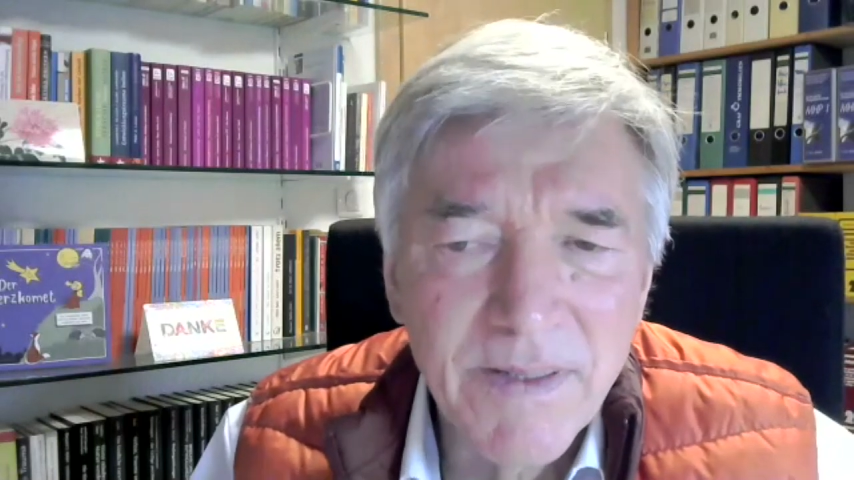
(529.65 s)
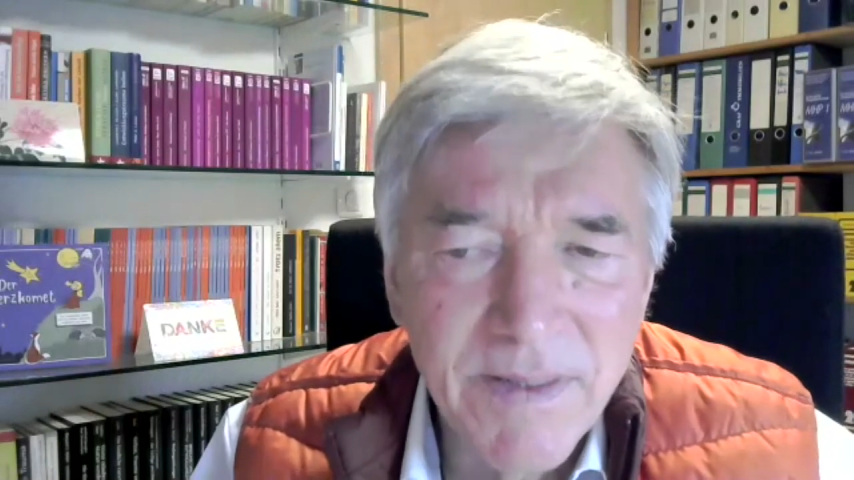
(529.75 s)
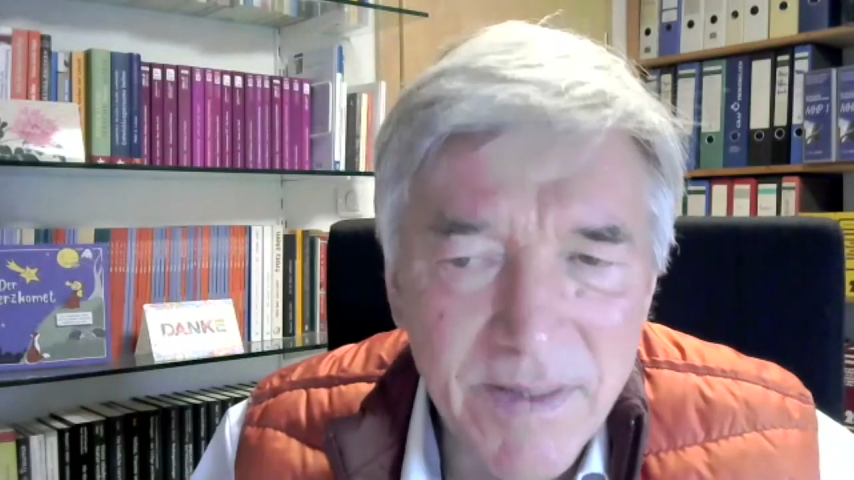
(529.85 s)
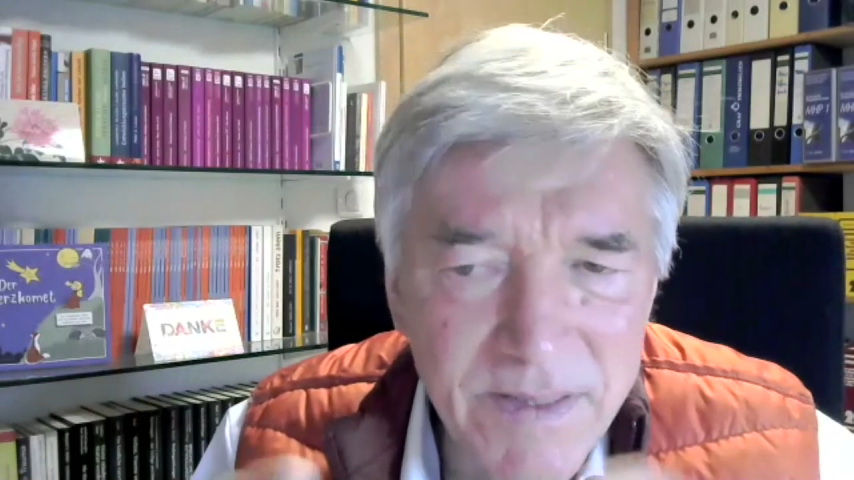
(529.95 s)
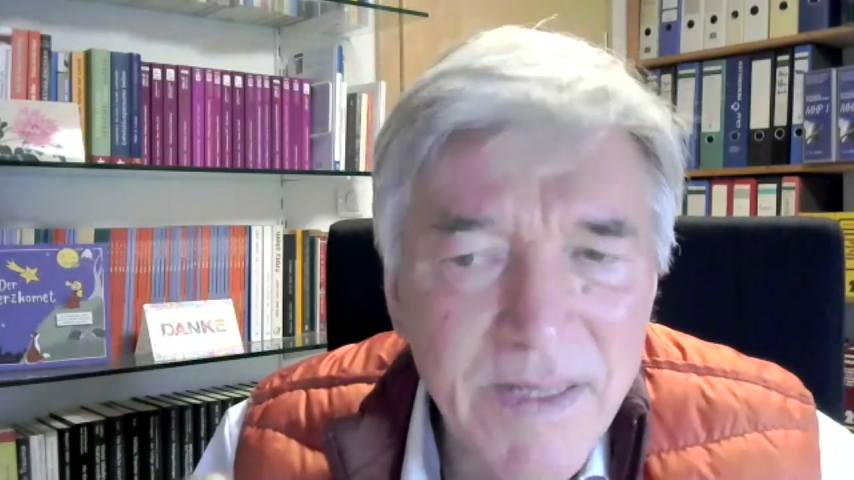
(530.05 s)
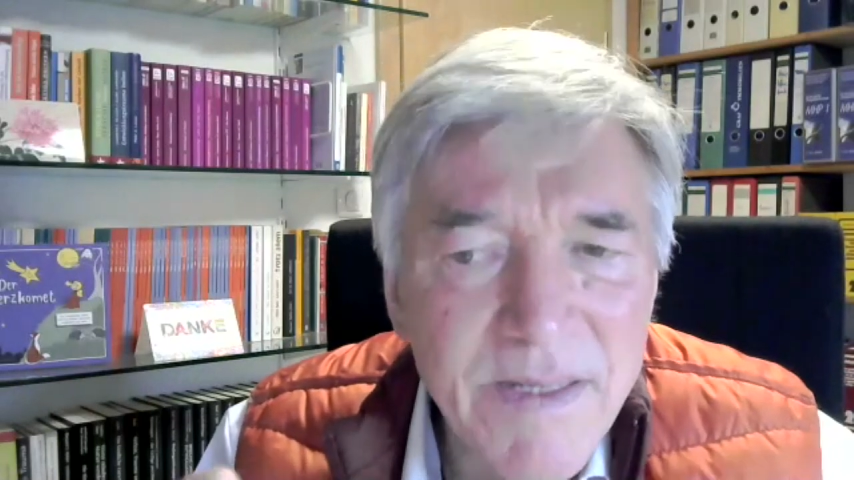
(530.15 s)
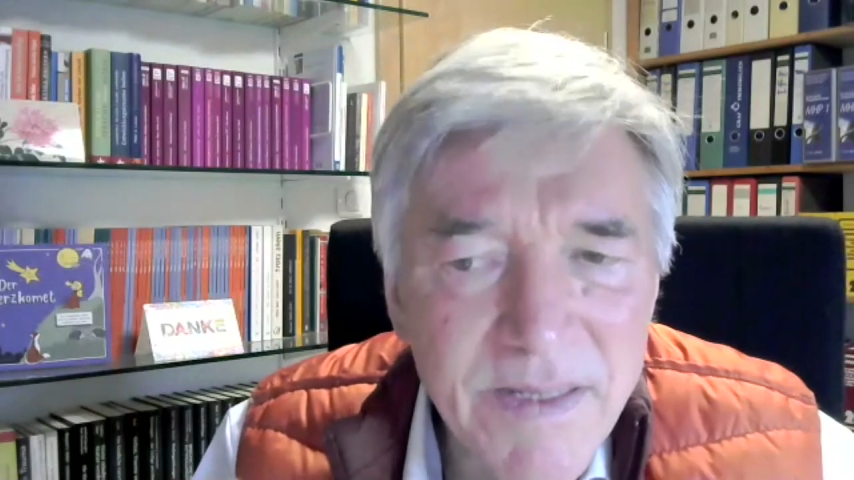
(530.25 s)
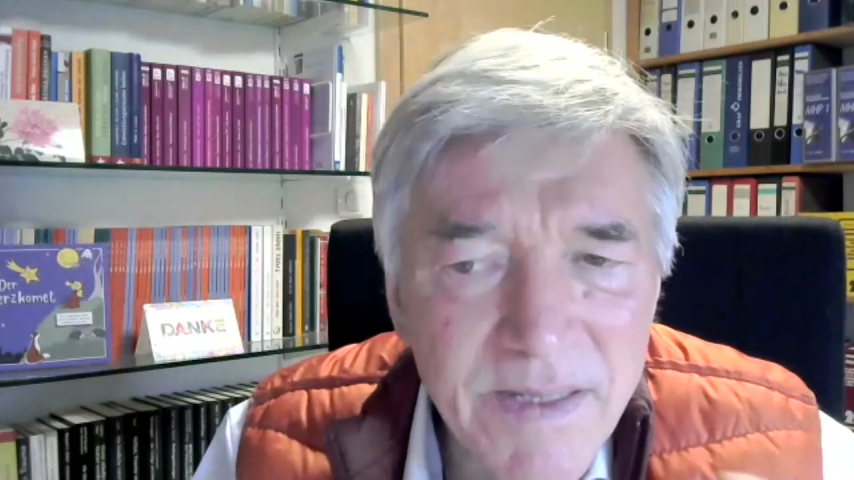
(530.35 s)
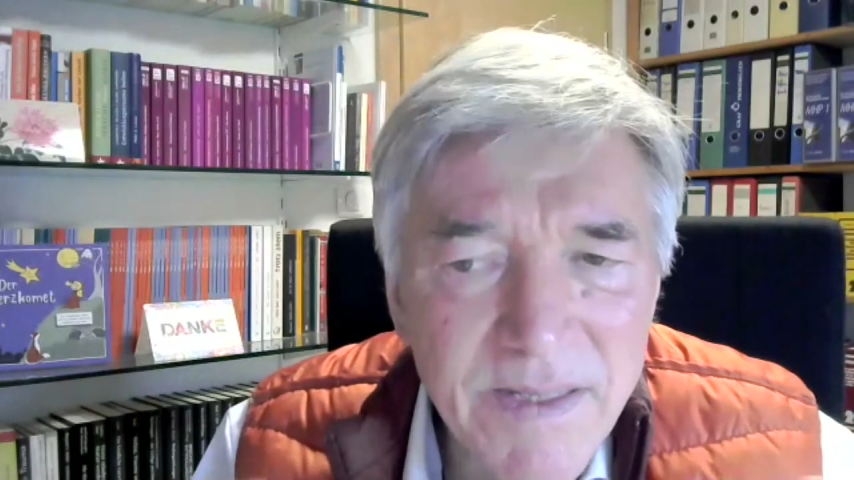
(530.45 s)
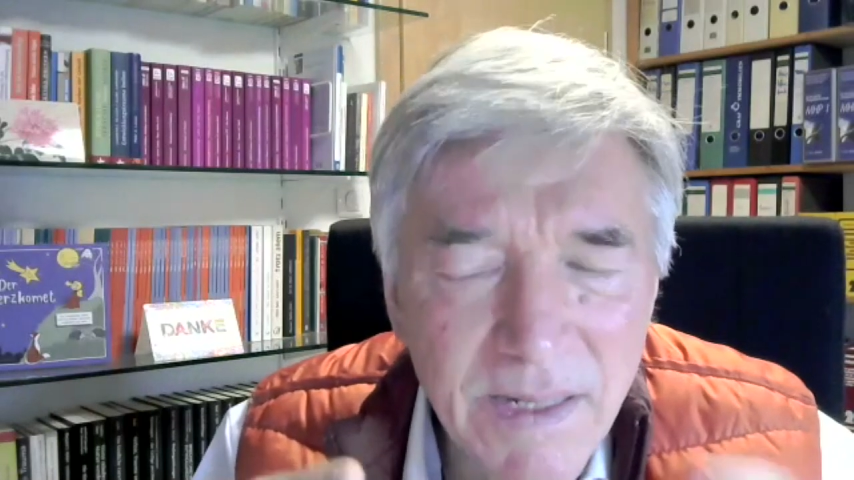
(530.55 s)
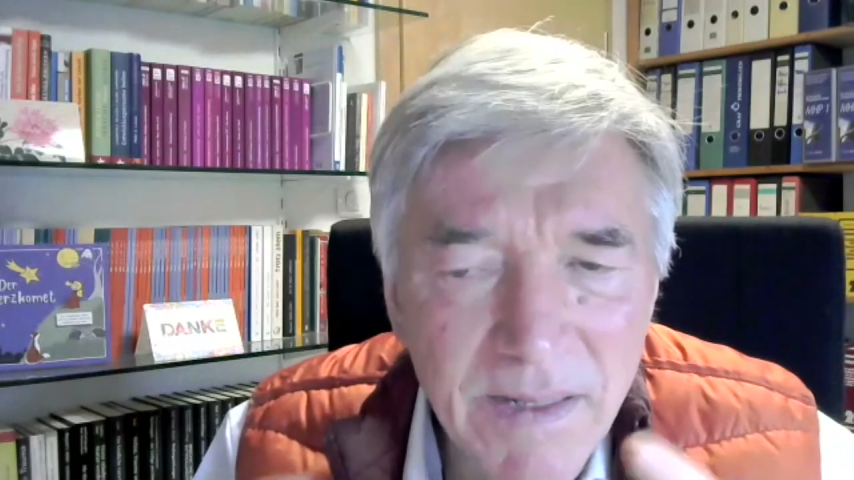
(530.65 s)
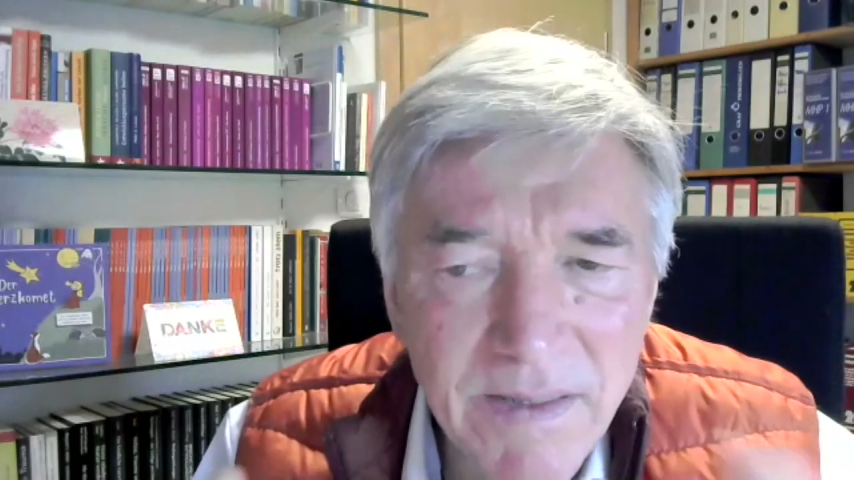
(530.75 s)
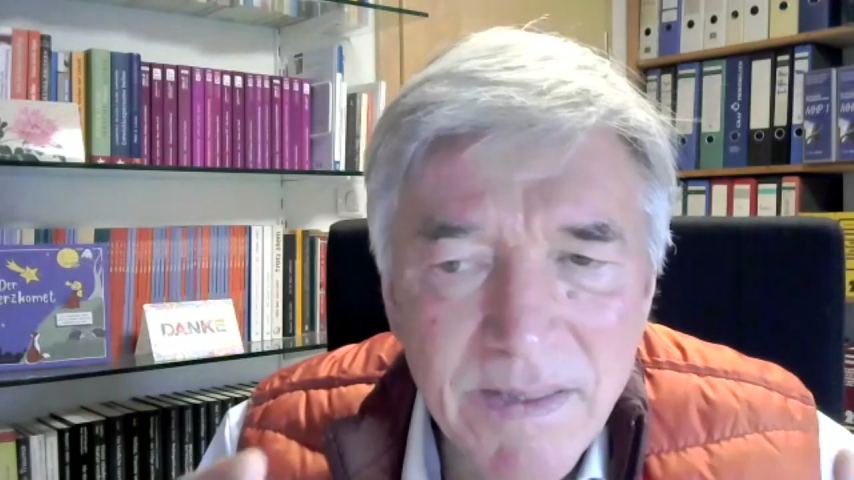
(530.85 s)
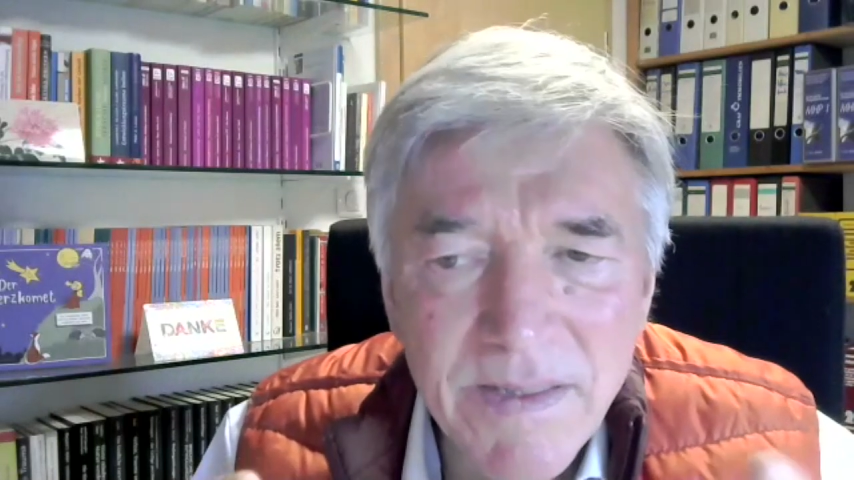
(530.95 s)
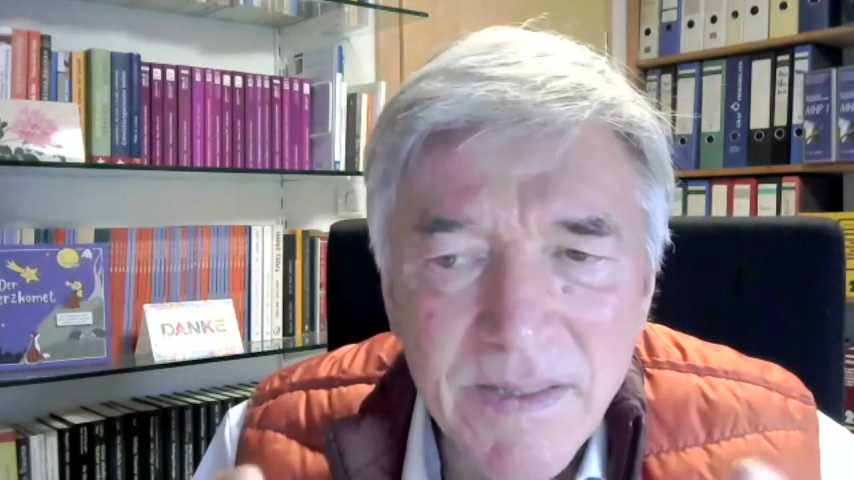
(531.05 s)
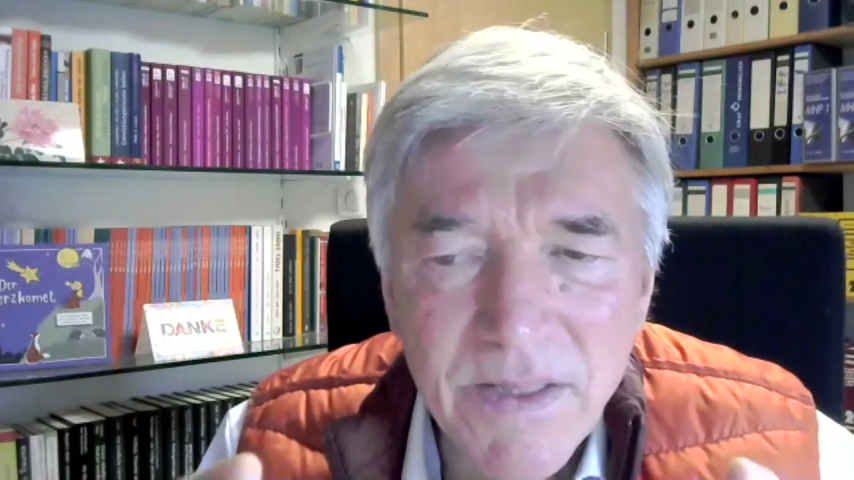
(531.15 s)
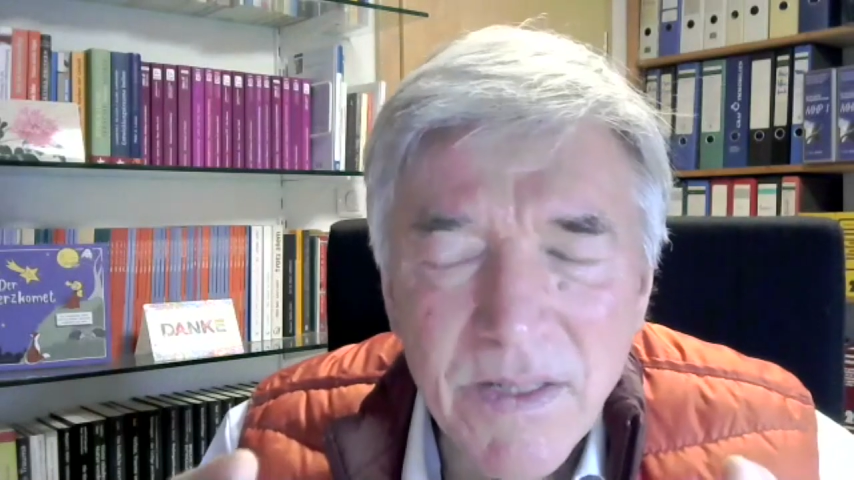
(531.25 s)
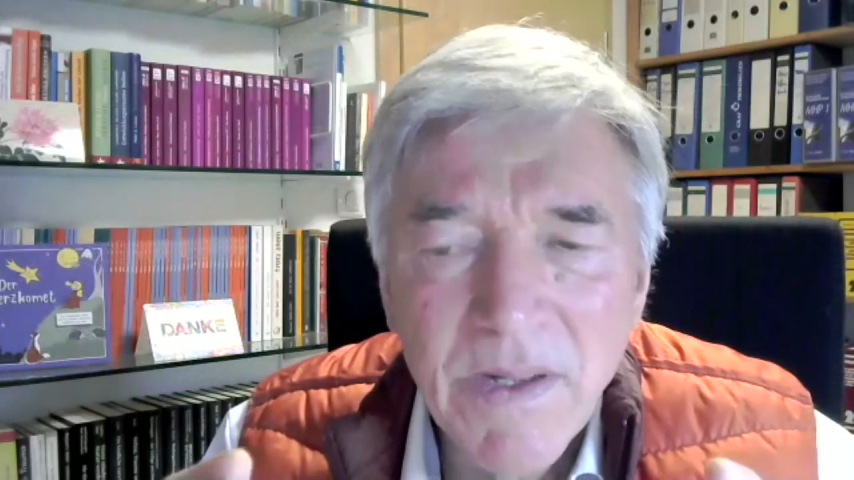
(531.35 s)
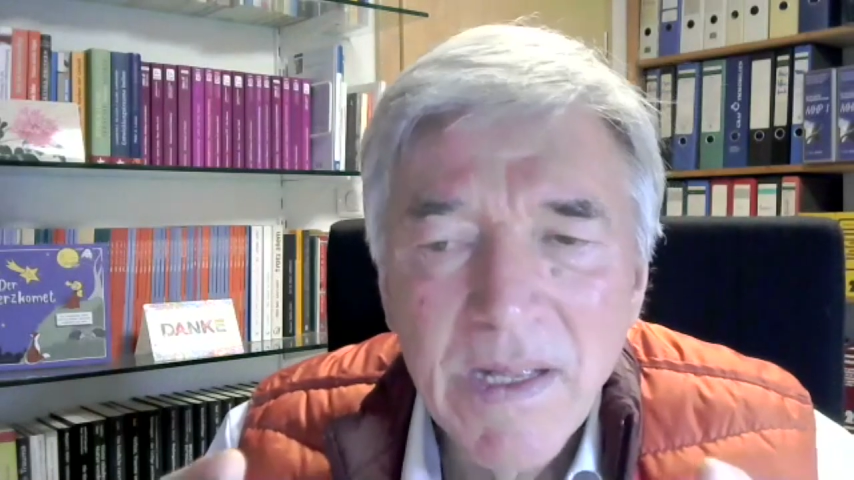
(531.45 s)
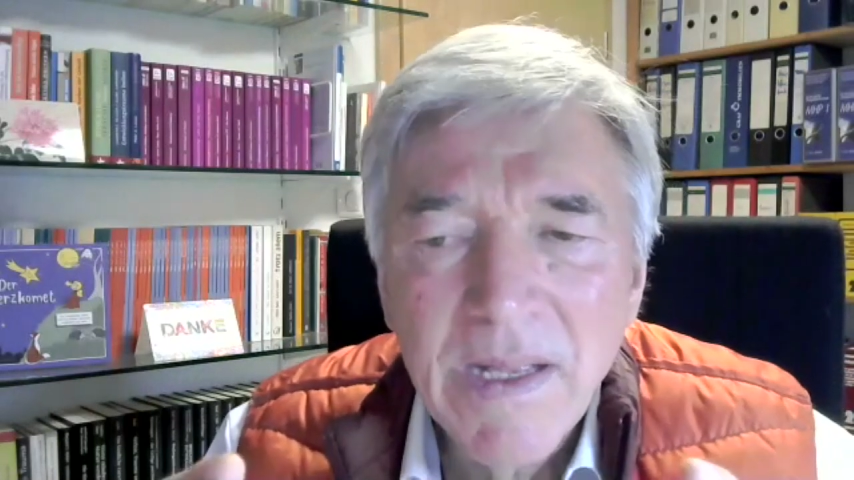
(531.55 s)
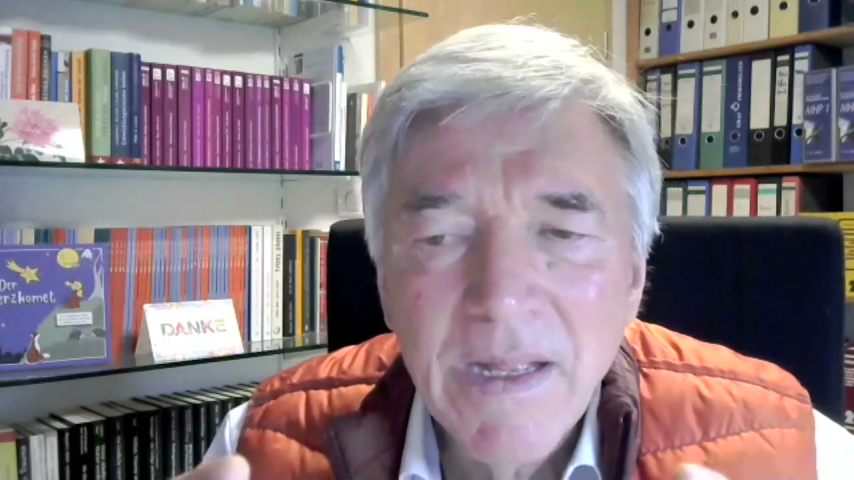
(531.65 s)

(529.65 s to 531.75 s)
diseases, illnesses, and so.